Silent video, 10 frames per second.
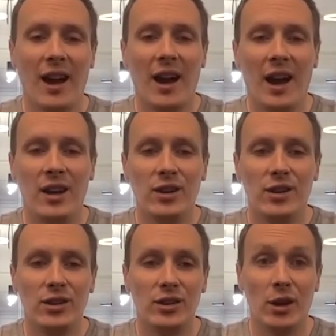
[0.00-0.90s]

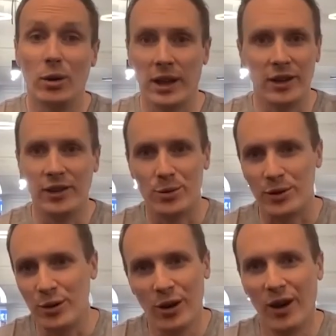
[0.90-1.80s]
And yeah, or get in touch
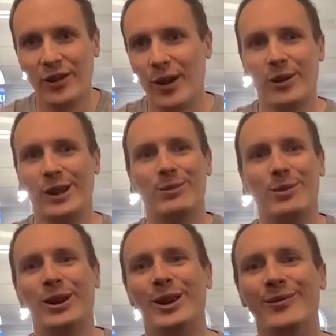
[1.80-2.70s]
with you guys. Hopefully, I'll
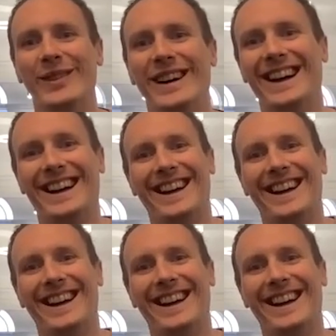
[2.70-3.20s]
put them uh,